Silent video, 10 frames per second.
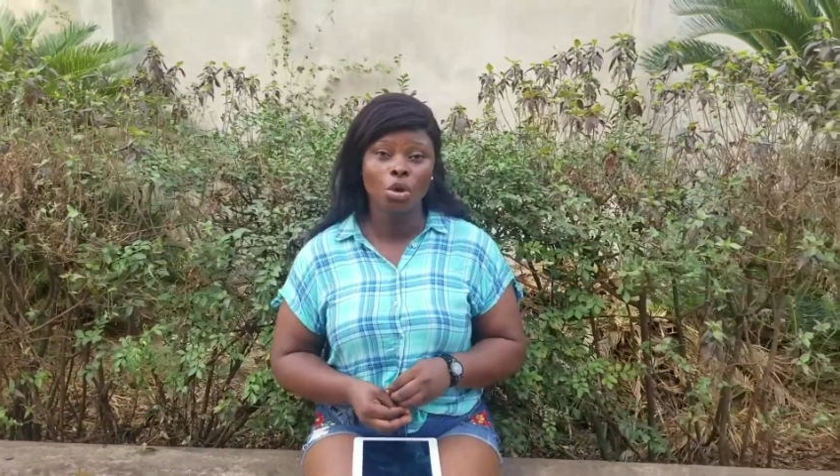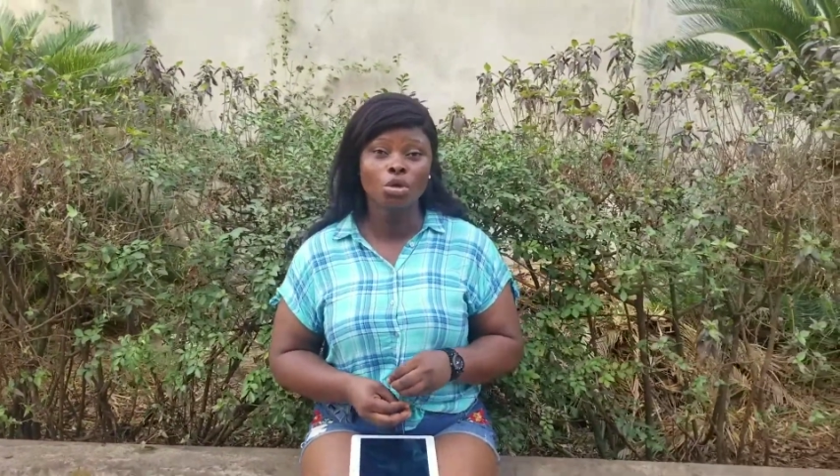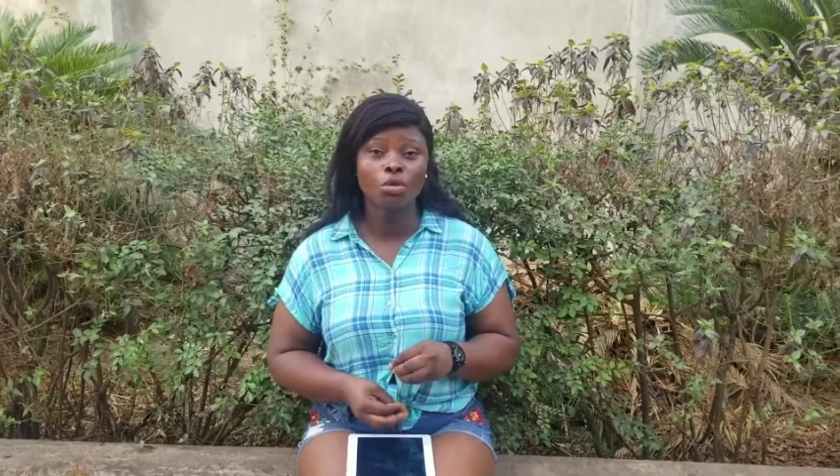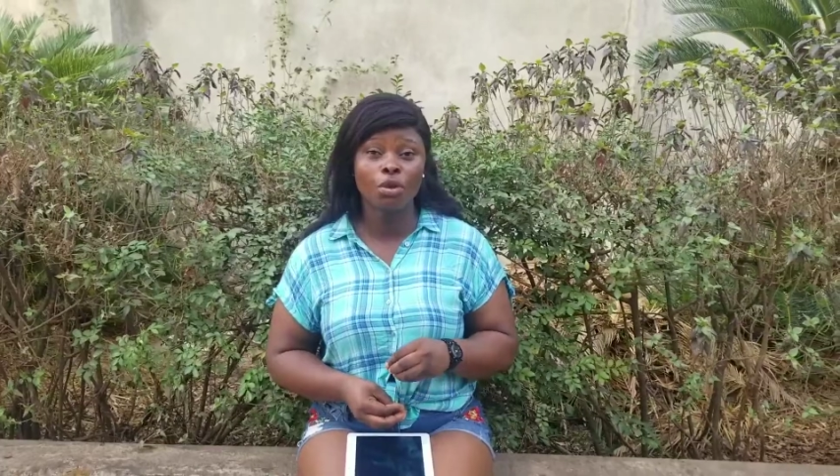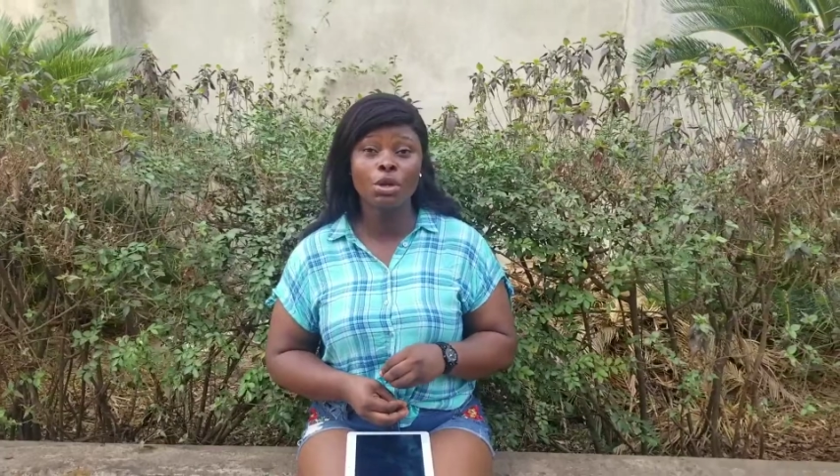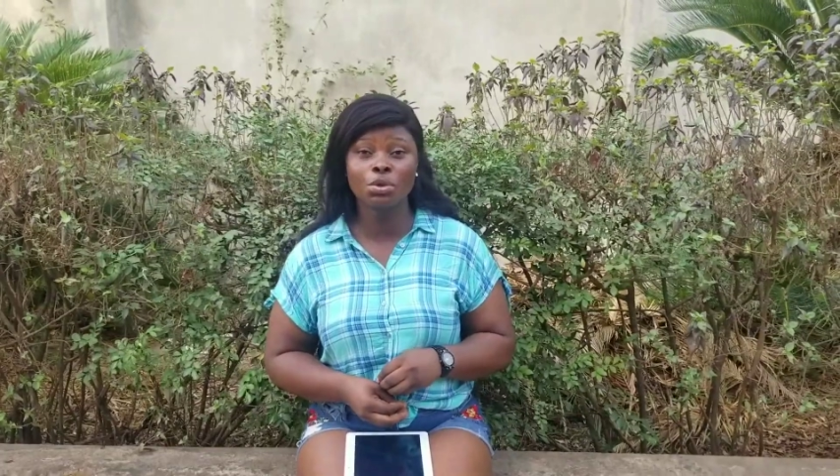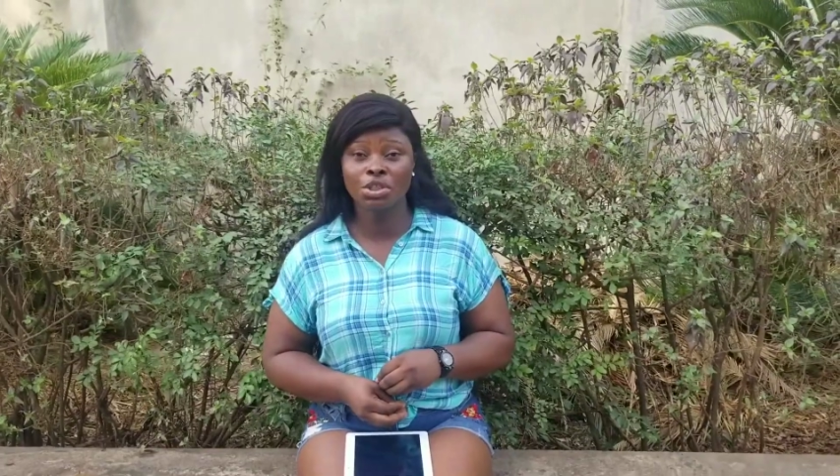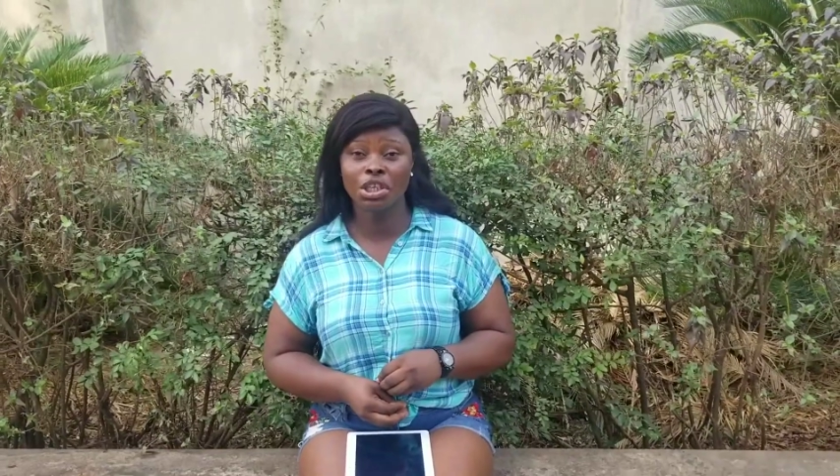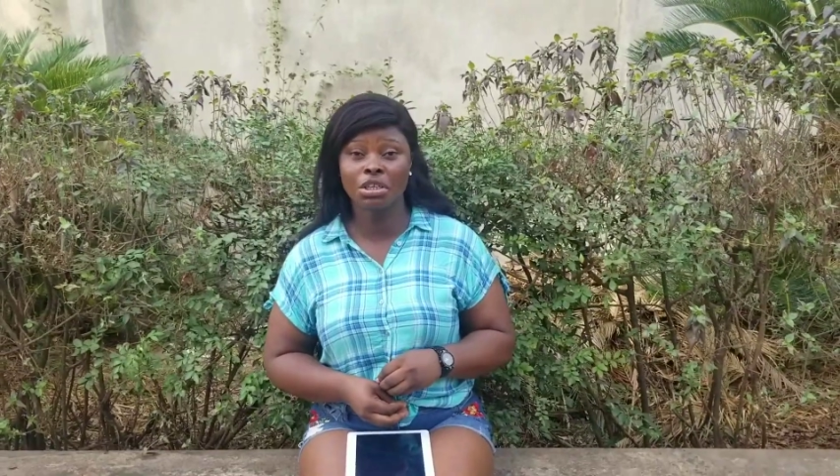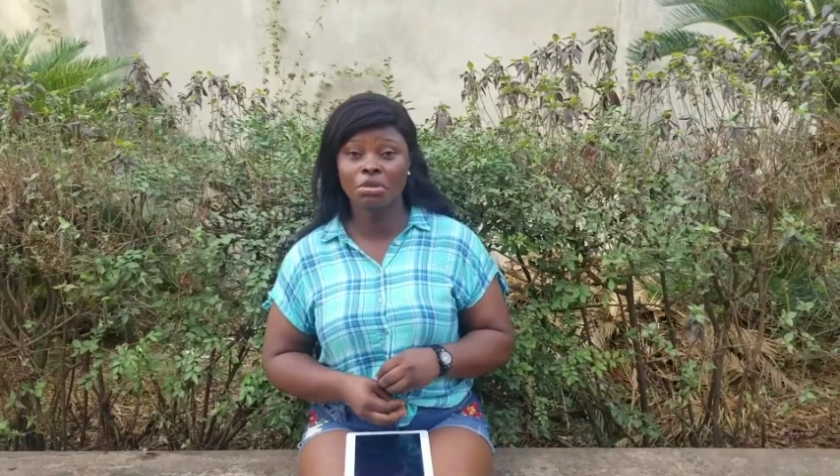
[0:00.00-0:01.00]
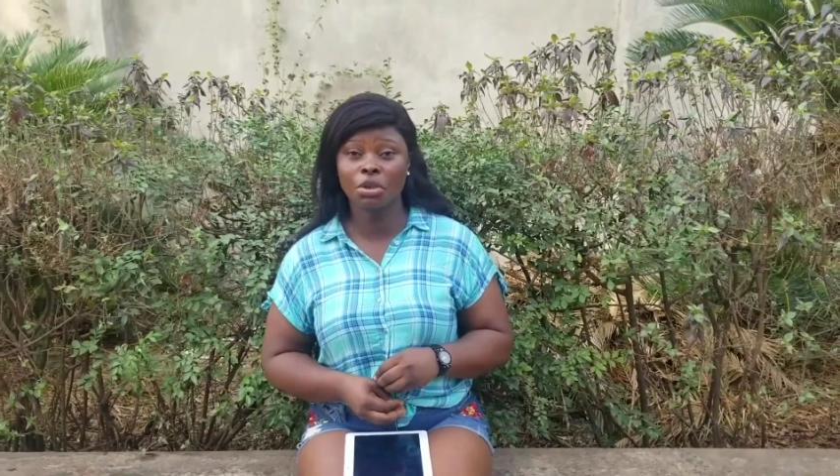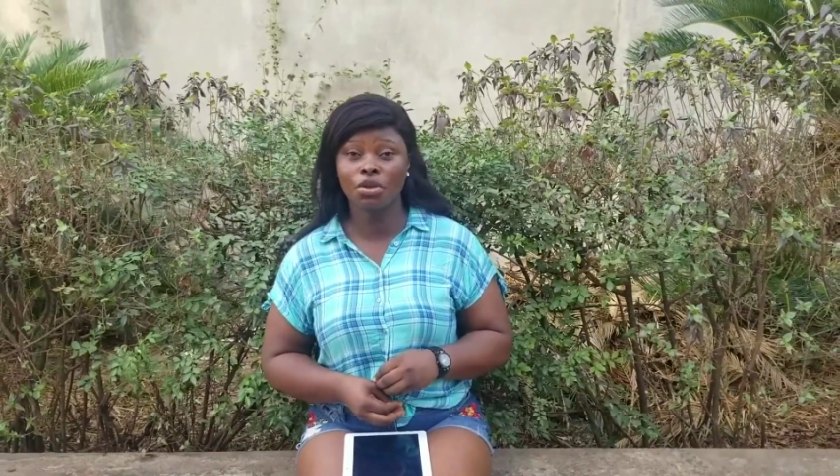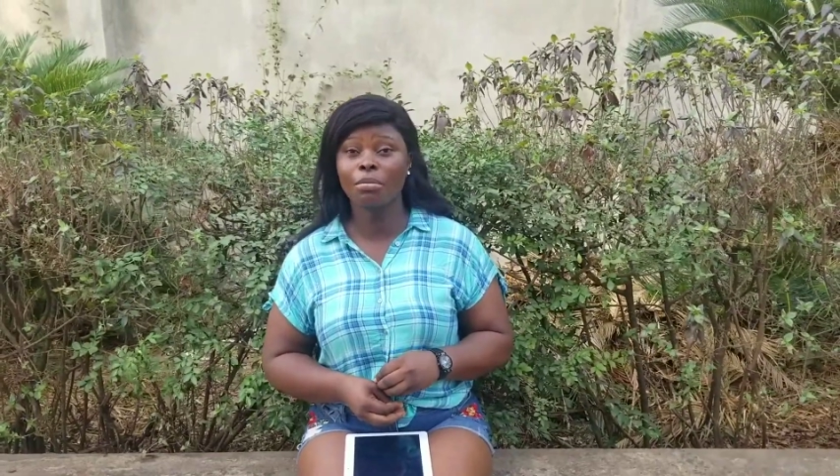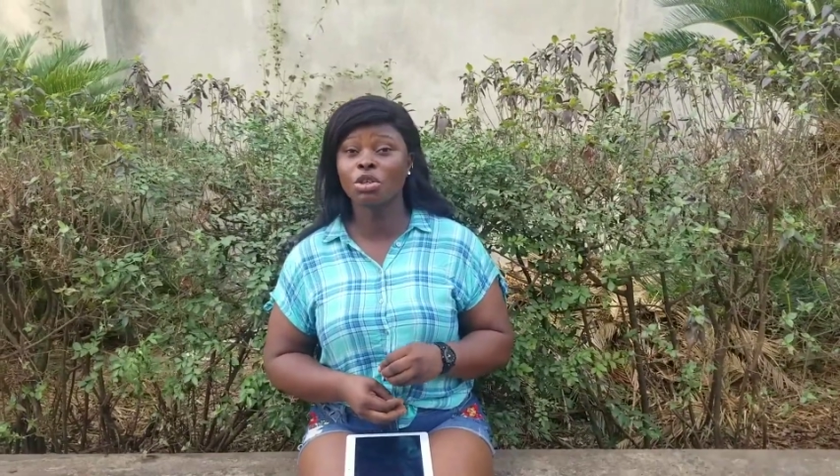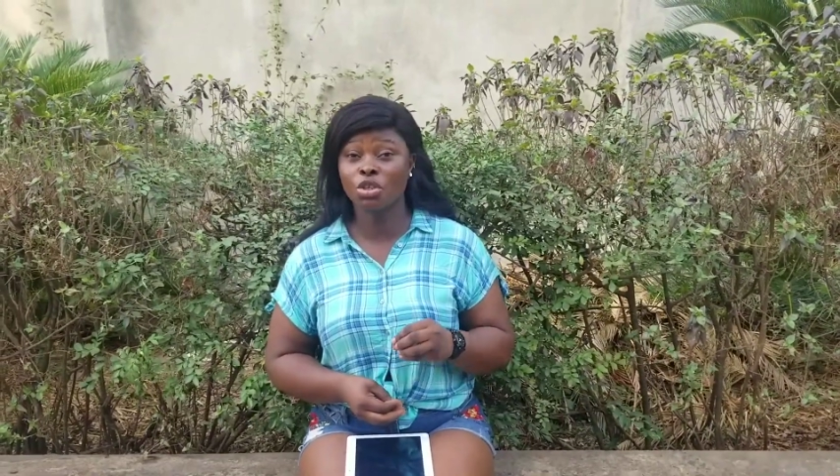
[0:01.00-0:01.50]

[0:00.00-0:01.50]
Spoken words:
you feel lose generator and make